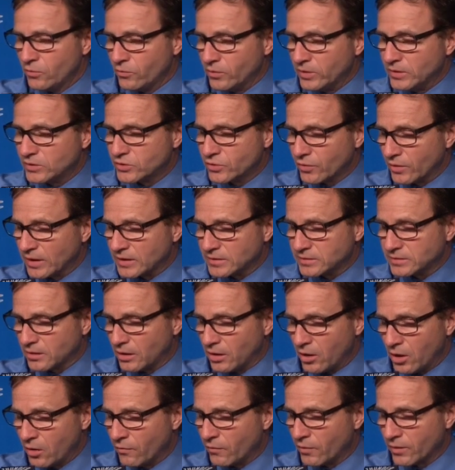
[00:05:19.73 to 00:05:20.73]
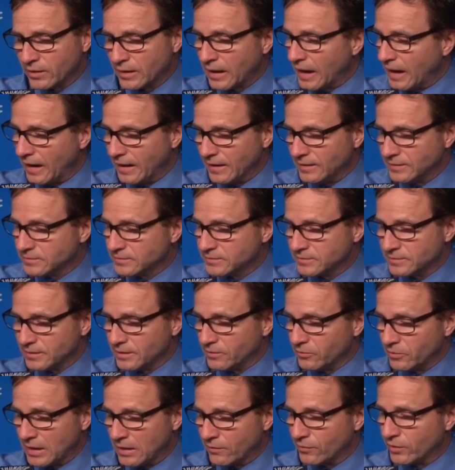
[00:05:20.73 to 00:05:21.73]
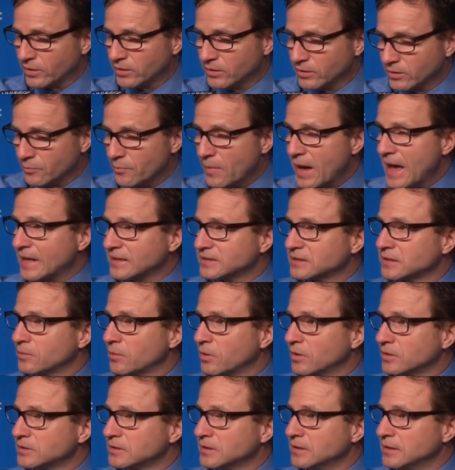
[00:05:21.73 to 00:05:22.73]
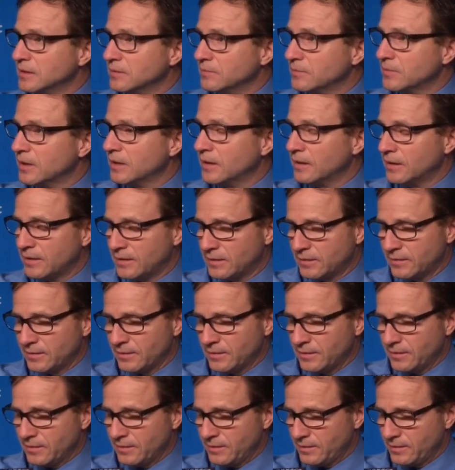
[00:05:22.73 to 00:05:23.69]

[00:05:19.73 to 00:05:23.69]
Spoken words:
We trust all of our guys. We have a good basketball team, and